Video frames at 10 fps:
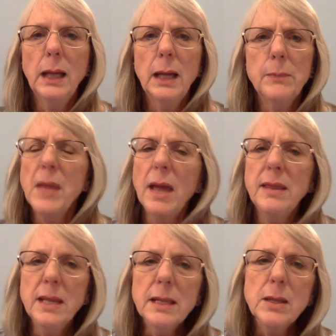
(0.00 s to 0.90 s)
I
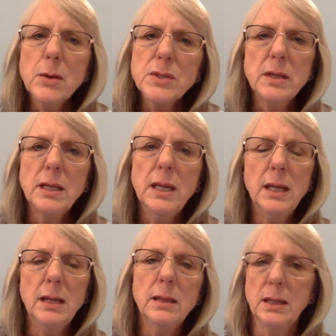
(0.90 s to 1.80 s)
think those are the
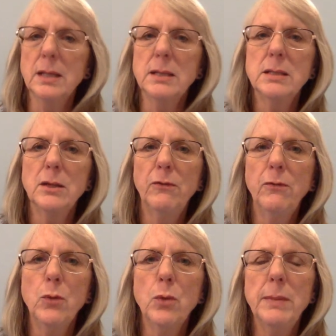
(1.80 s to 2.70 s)
key things
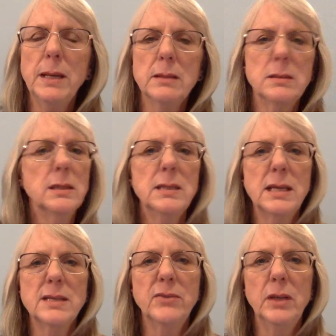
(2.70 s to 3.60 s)
for being
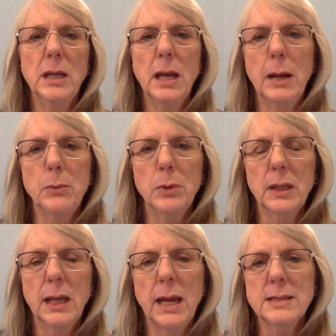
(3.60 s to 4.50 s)
successful in a hybrid
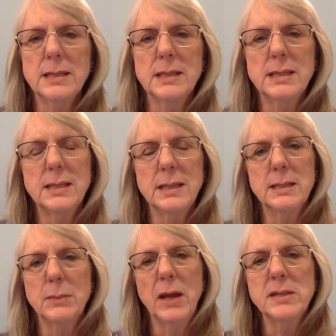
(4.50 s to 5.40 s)
class.
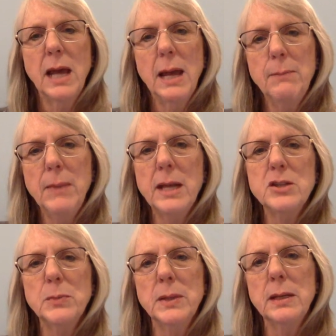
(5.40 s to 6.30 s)
It's about time
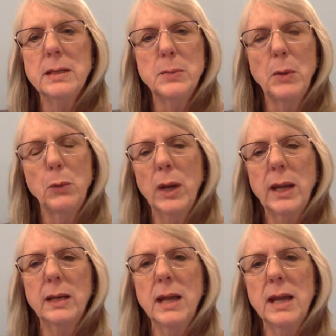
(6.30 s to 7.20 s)
management. It's about
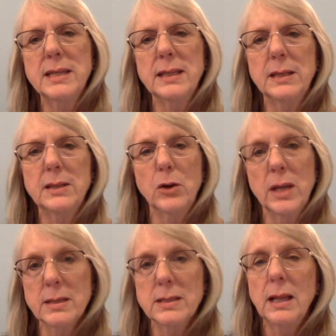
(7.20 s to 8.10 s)
recognizing that there
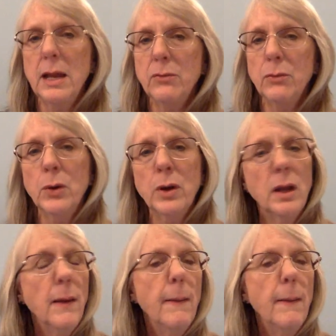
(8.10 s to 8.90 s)
is a lot of work.